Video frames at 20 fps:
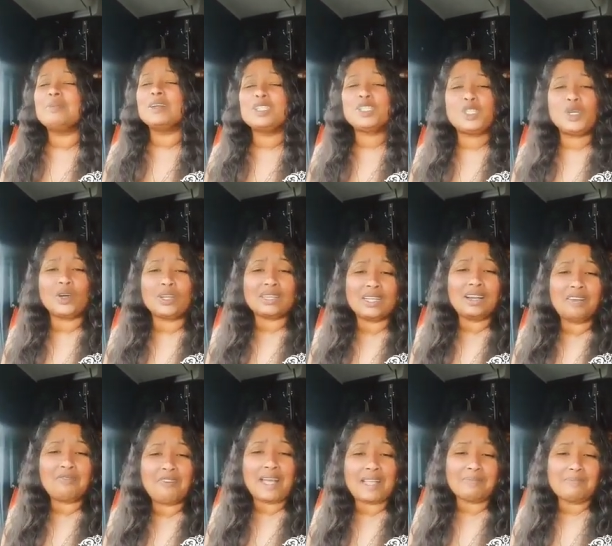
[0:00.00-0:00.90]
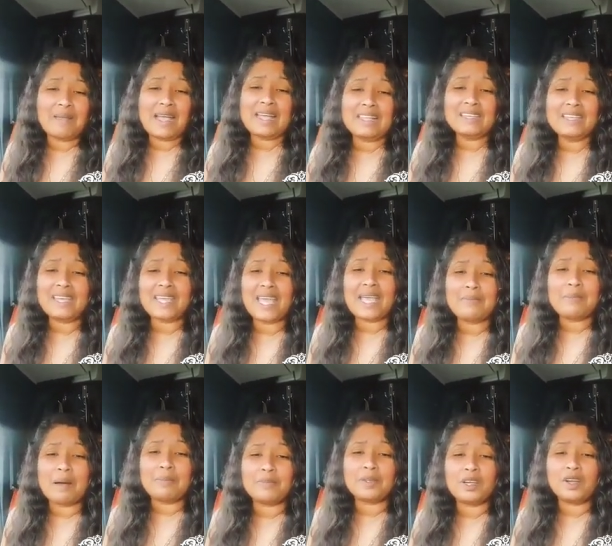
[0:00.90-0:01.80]
and was telling
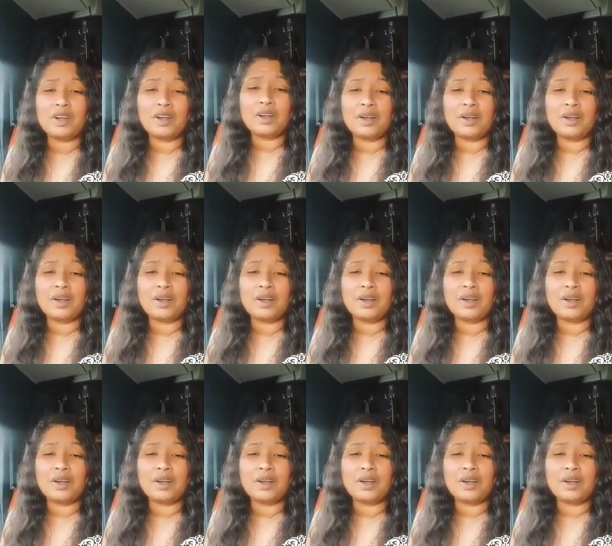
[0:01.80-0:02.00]
her,